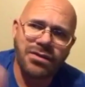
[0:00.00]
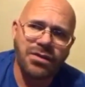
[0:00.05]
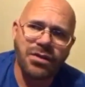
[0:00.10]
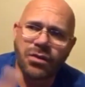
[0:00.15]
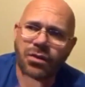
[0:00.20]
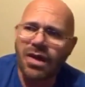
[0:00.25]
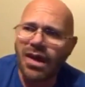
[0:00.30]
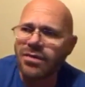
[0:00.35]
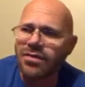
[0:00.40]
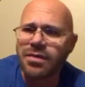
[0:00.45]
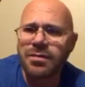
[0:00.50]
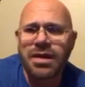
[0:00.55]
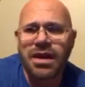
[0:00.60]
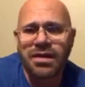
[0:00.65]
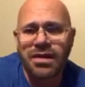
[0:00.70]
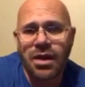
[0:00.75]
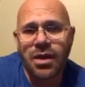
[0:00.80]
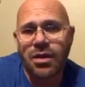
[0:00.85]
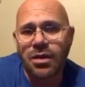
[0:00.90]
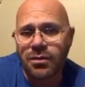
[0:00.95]
you know, have somebody
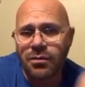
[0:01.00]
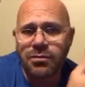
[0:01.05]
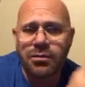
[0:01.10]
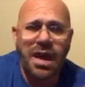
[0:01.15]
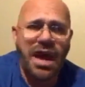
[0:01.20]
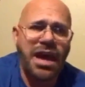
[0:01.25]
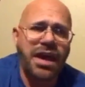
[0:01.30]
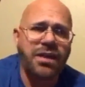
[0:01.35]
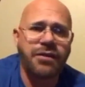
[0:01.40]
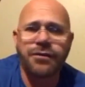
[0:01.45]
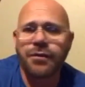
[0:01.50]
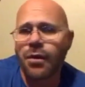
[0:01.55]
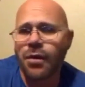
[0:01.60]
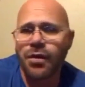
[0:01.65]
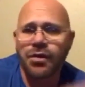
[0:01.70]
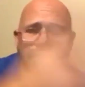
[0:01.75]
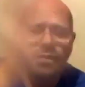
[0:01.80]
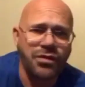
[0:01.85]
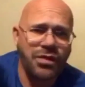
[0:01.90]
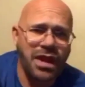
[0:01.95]
there to bag it
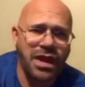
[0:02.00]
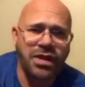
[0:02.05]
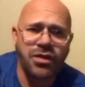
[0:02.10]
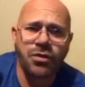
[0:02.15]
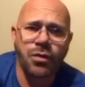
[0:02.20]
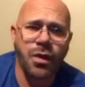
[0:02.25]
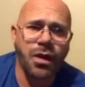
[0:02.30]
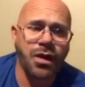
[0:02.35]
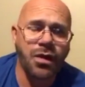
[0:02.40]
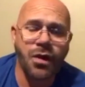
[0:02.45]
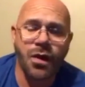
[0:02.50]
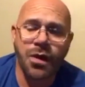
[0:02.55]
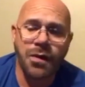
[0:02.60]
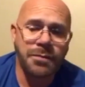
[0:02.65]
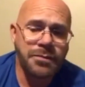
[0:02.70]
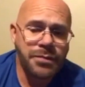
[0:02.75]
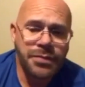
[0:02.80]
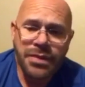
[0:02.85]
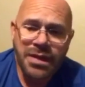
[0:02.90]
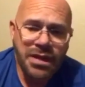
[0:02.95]
for us and take it to our
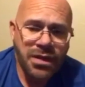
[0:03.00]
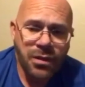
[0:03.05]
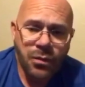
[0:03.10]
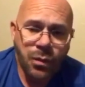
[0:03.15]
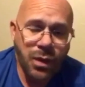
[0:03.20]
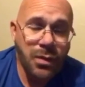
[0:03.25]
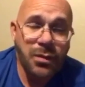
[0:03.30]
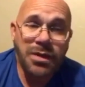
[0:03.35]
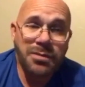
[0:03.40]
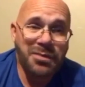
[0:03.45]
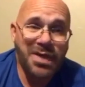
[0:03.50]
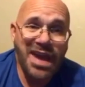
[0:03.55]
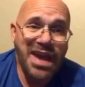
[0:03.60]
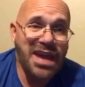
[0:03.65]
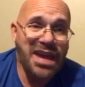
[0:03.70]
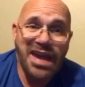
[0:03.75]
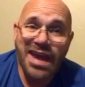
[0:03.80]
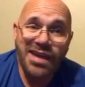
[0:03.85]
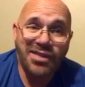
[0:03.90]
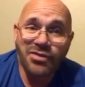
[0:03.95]
car. We would
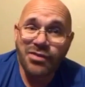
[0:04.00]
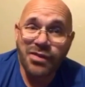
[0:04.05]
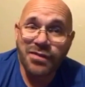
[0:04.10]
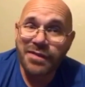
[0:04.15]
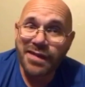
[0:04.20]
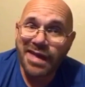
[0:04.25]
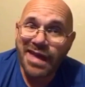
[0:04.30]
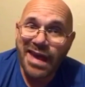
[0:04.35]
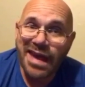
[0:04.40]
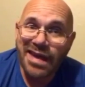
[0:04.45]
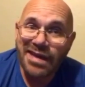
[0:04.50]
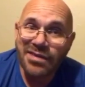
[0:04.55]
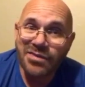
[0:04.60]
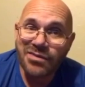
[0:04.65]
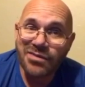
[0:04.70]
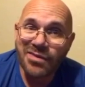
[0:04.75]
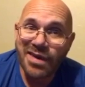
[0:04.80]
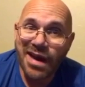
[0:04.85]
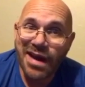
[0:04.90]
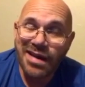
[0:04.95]
pay extra for that,
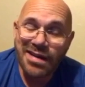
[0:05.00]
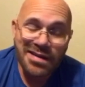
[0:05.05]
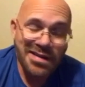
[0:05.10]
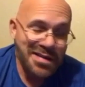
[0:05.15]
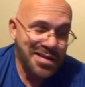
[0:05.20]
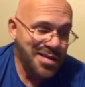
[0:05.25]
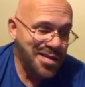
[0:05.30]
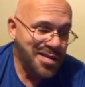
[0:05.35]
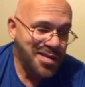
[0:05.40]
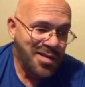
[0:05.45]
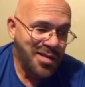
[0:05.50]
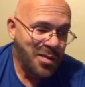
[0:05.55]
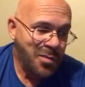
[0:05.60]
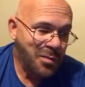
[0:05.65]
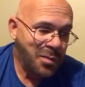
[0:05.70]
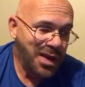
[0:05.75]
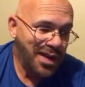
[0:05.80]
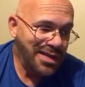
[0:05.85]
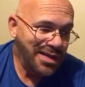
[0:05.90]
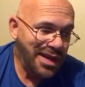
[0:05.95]
right?
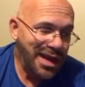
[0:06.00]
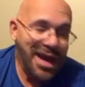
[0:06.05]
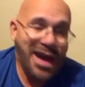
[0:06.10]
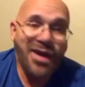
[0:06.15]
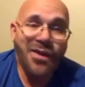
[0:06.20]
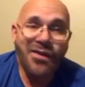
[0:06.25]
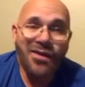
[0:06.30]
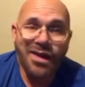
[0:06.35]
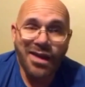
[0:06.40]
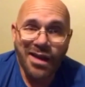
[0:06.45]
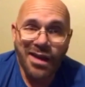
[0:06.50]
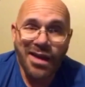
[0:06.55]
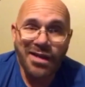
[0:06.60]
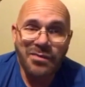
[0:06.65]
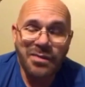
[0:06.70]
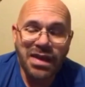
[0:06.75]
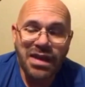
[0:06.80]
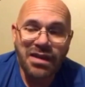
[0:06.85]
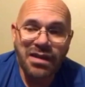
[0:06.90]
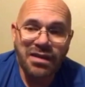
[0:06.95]
But they outlaw it
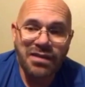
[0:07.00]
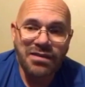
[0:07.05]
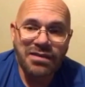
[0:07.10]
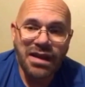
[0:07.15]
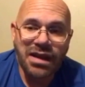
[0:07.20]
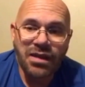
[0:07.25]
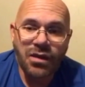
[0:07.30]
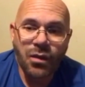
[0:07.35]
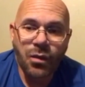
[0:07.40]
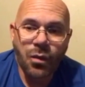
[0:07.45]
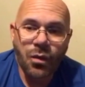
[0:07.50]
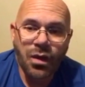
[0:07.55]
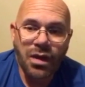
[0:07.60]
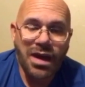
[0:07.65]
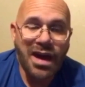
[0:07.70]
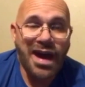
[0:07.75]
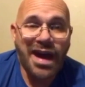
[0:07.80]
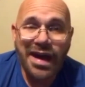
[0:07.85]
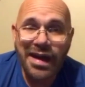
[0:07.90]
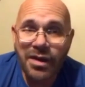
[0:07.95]
because they don't want
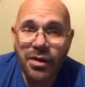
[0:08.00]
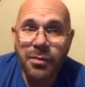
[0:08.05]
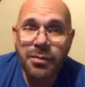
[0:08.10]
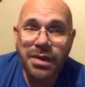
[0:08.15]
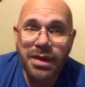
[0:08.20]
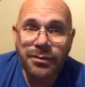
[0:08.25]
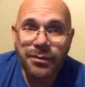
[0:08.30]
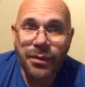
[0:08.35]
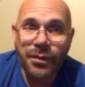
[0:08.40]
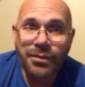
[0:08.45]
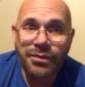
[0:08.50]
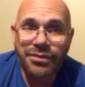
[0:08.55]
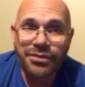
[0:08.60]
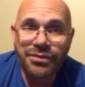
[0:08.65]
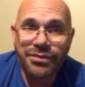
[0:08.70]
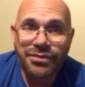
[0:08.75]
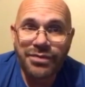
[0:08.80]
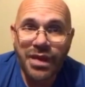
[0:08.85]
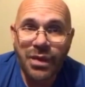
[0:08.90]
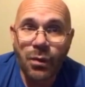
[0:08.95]
to hire people.
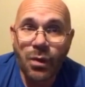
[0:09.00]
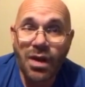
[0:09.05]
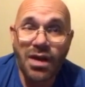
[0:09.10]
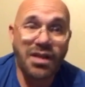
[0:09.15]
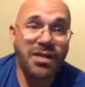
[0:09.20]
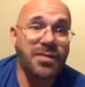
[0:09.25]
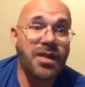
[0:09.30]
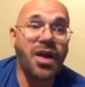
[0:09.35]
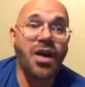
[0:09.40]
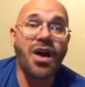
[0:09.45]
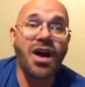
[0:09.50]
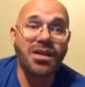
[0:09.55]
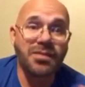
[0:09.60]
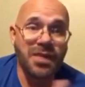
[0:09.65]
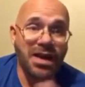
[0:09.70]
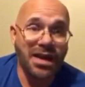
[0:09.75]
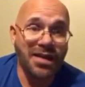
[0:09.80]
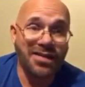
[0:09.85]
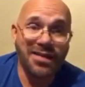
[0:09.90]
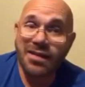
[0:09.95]
They want it to be
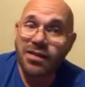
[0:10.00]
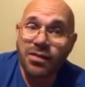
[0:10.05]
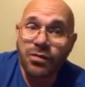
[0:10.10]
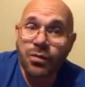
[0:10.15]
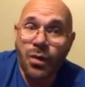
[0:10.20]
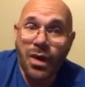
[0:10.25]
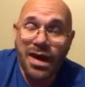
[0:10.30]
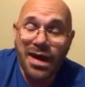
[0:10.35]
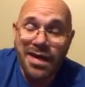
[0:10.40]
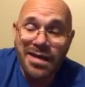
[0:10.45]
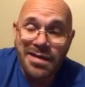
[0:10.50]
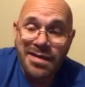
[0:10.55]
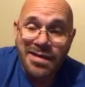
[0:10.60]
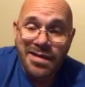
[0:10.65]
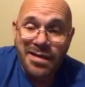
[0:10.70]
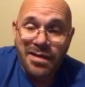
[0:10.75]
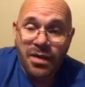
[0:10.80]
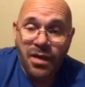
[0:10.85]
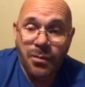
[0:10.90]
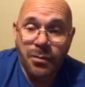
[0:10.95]
automated. This is why
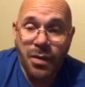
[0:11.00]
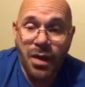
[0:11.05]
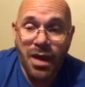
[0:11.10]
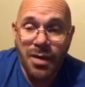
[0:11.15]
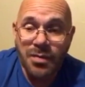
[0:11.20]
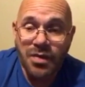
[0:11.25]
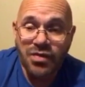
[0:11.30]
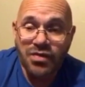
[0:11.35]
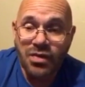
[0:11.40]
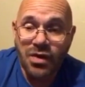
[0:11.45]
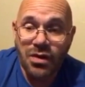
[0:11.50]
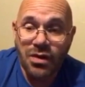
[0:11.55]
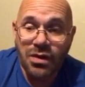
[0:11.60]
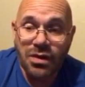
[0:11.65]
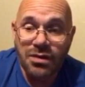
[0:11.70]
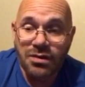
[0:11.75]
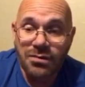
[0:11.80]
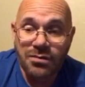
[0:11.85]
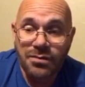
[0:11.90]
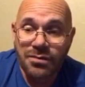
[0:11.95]
Obama
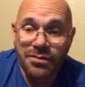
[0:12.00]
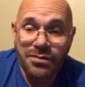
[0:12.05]
started.